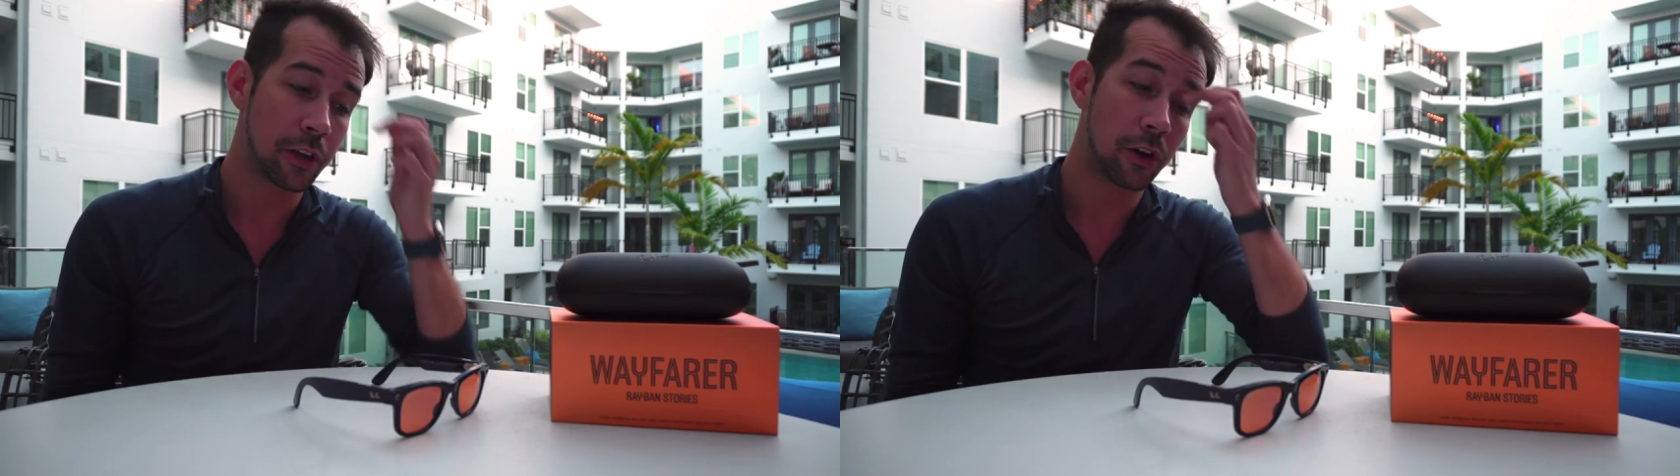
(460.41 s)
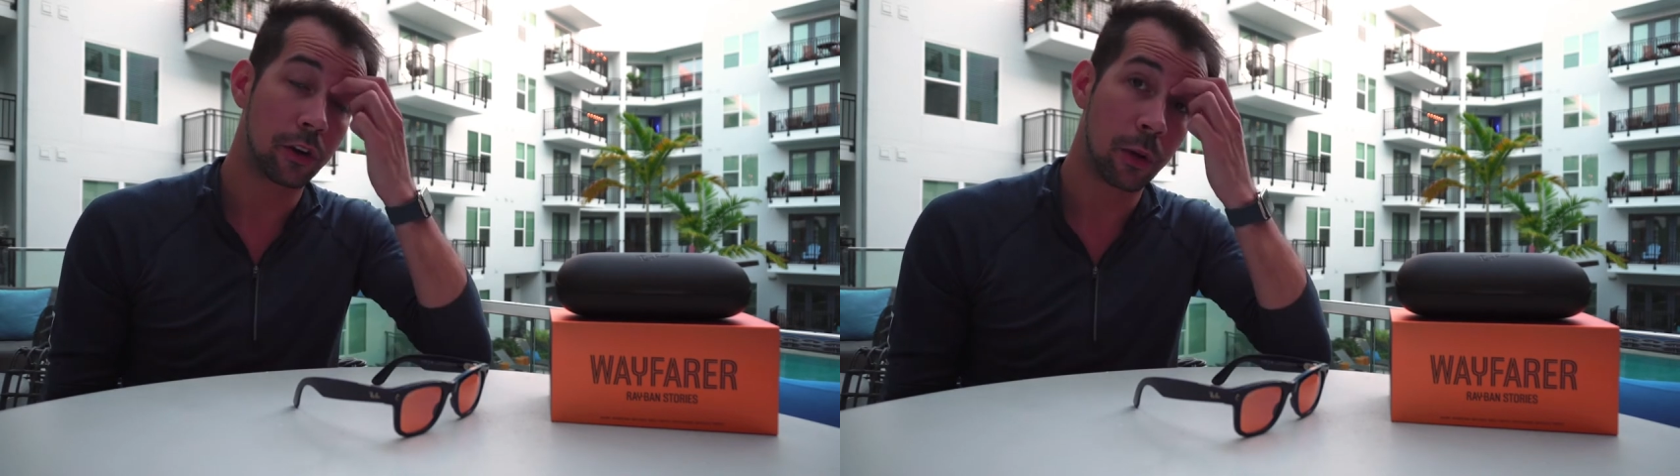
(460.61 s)

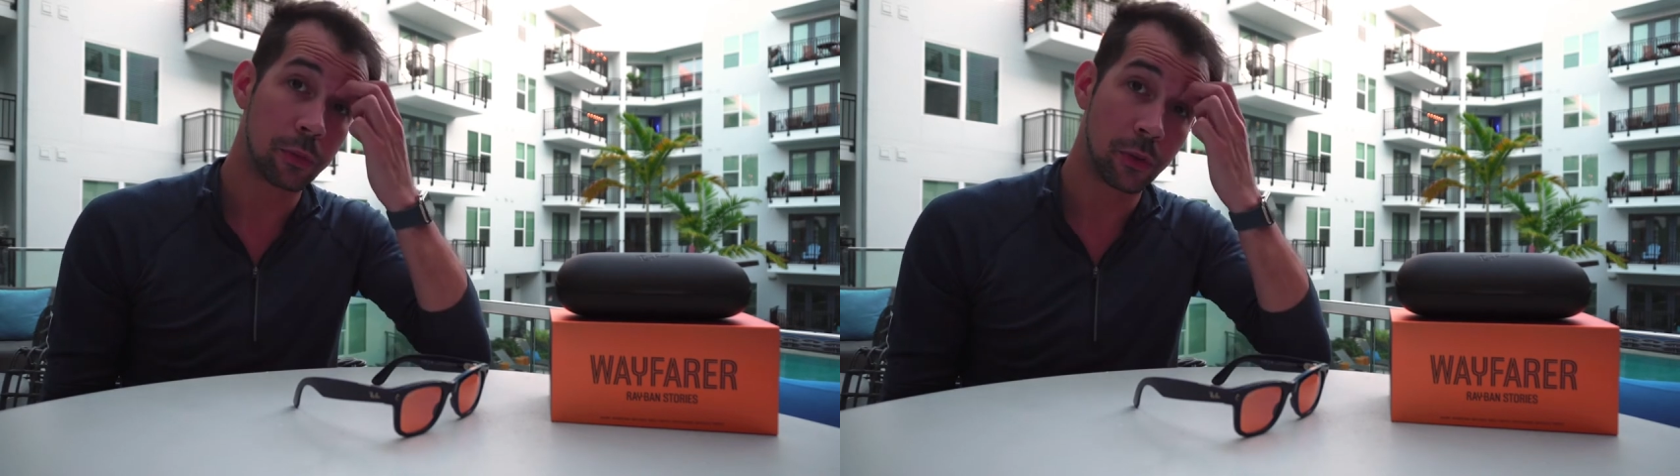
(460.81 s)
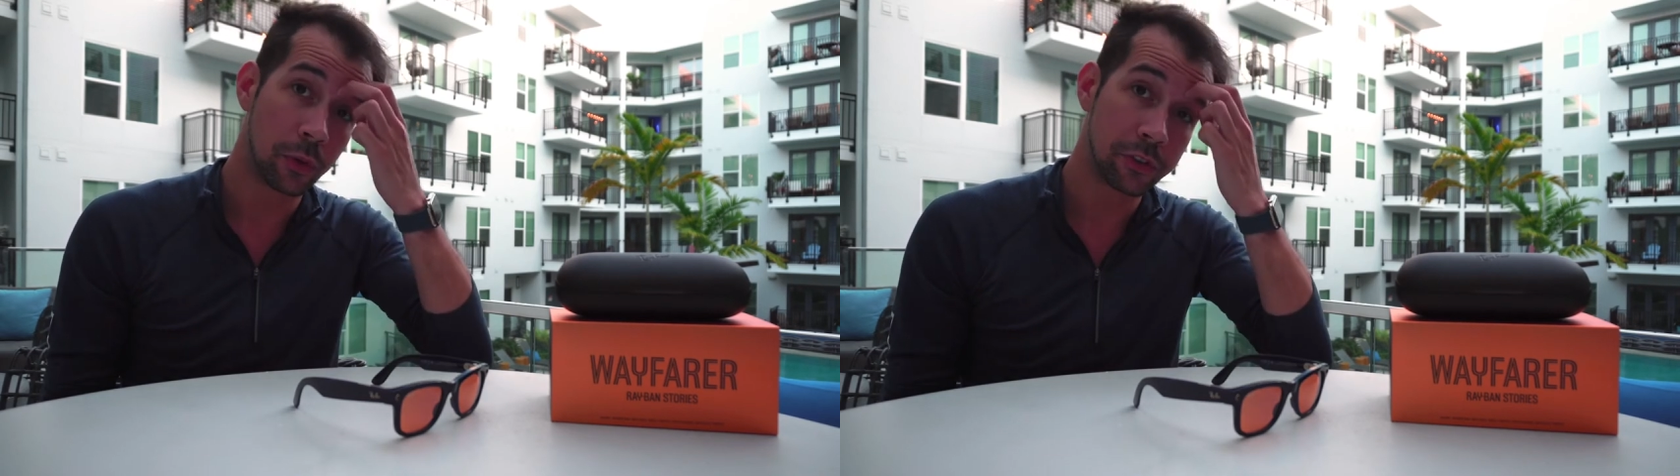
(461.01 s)
They all come
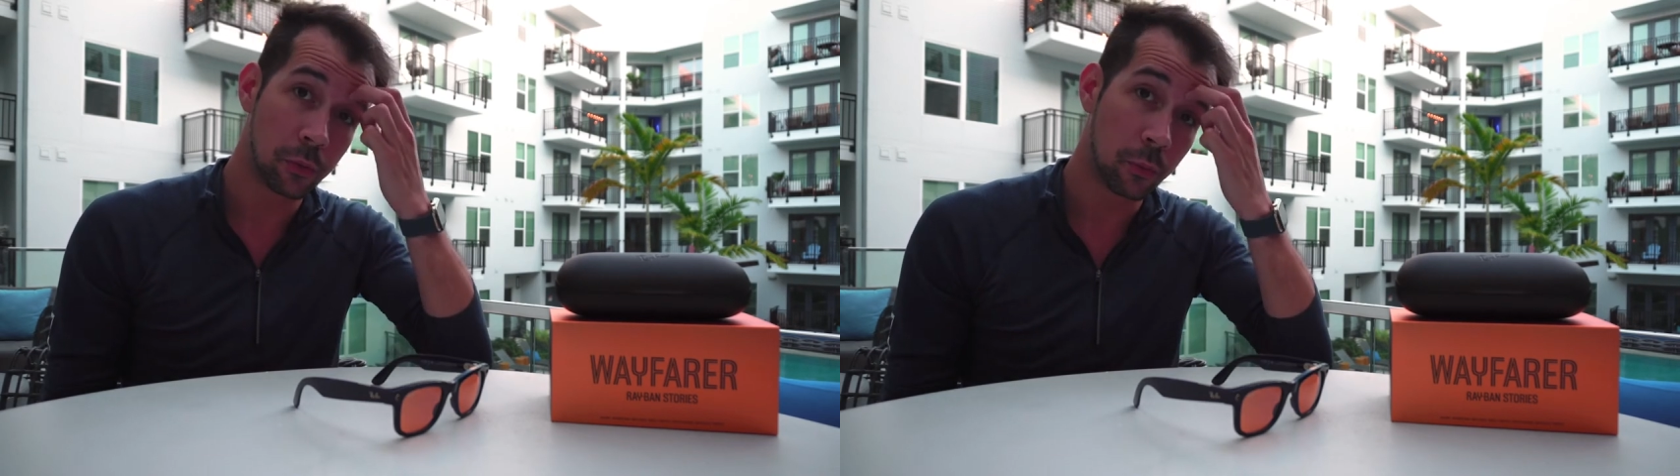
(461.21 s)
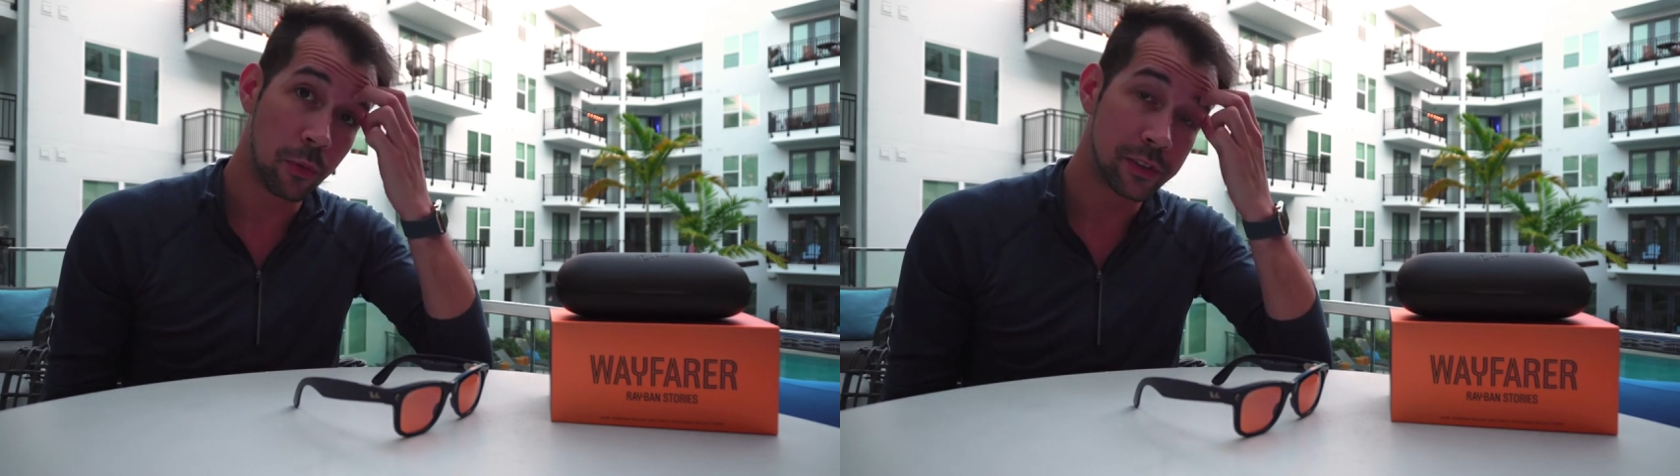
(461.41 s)
with a
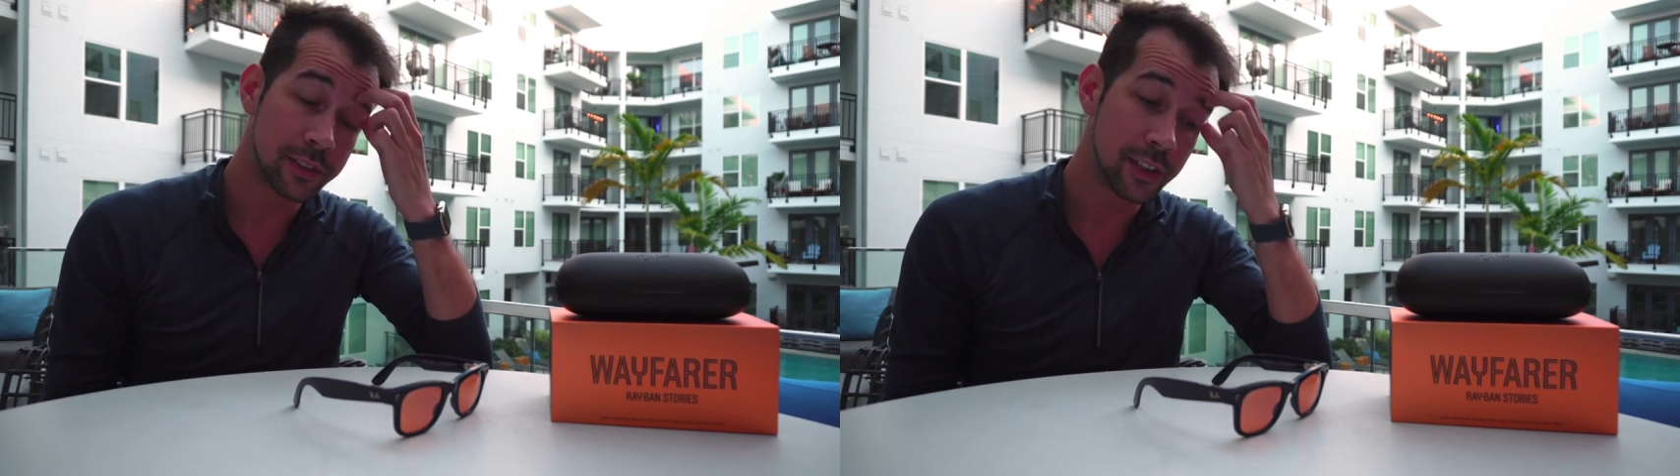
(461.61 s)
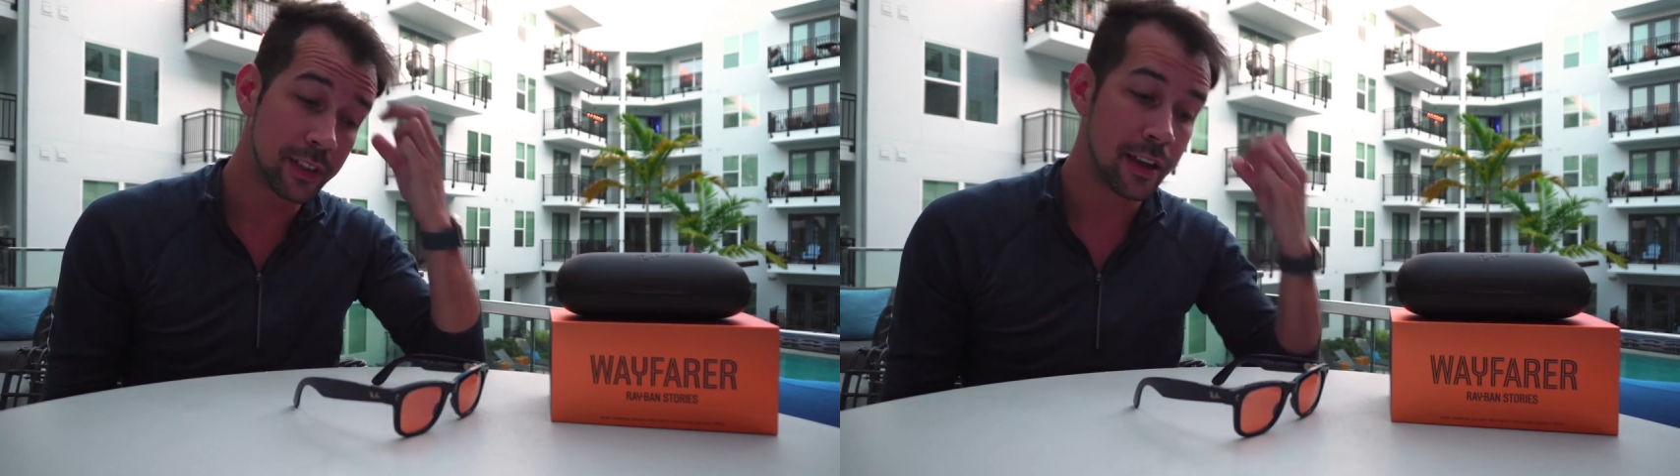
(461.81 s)
one-year
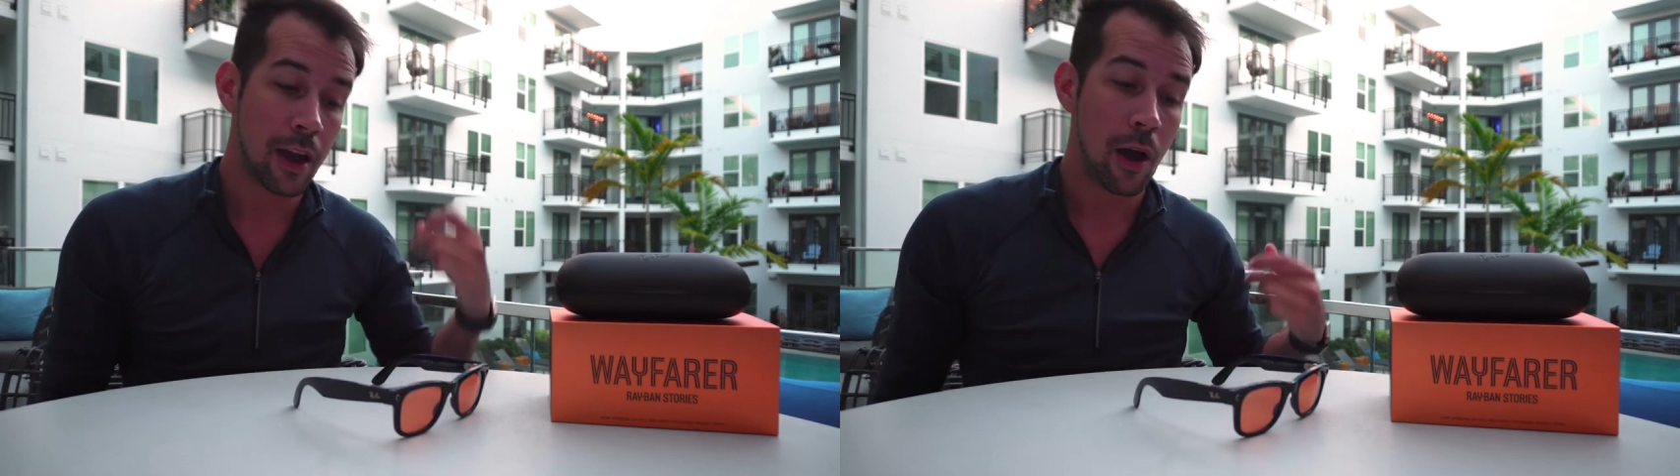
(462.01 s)
warranty.